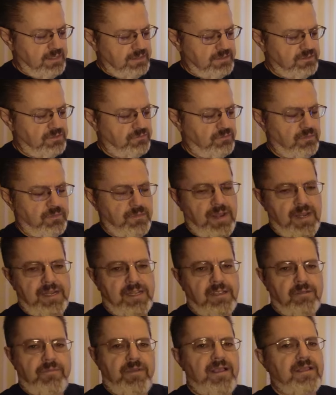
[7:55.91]
So remaining
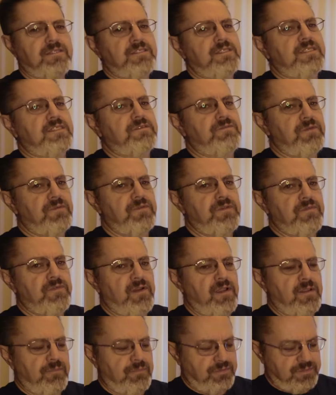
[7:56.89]
capacity is
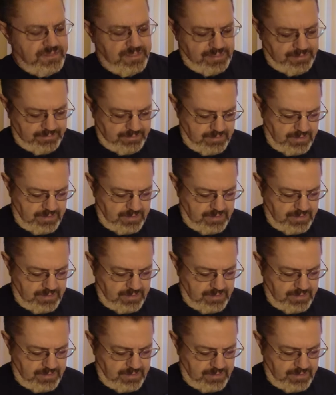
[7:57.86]
55%.